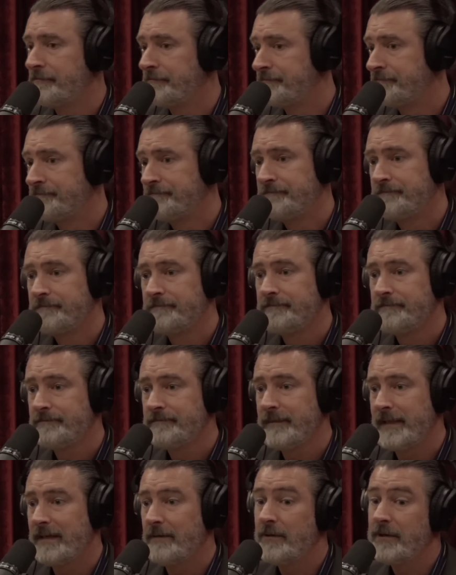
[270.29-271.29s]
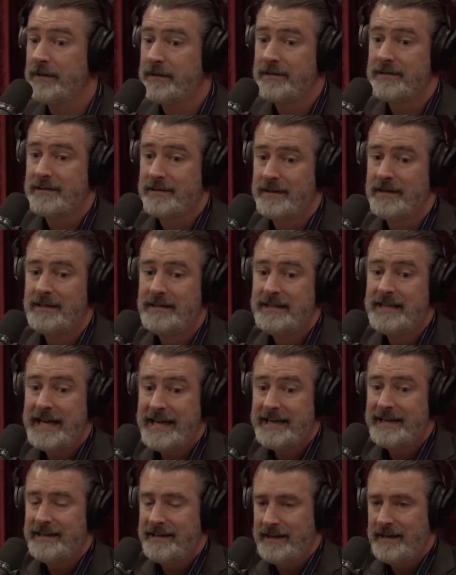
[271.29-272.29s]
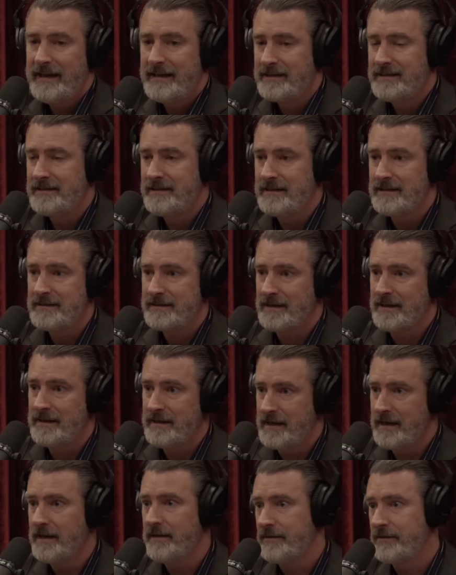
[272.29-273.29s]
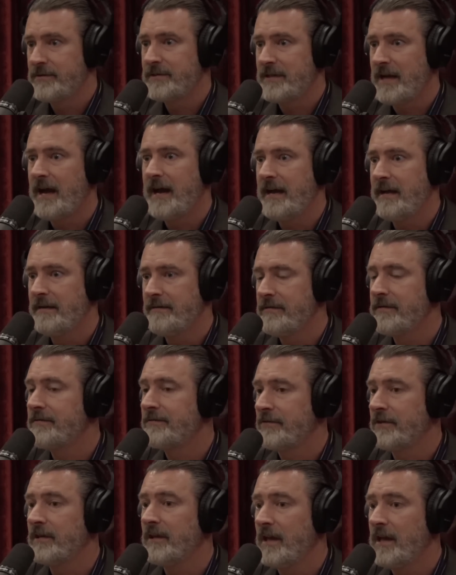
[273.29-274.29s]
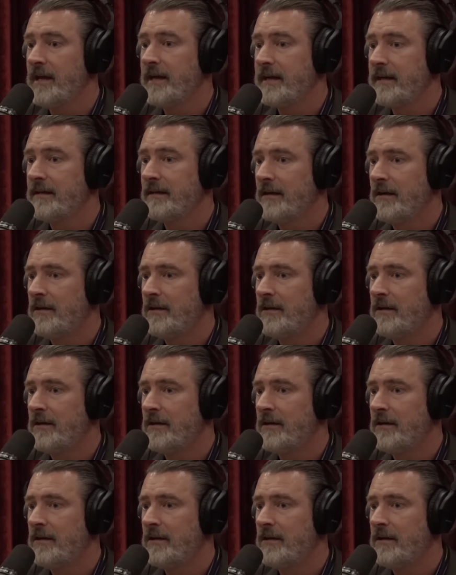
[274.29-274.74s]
Really? Yeah, well, the data exists on the other side of the front line.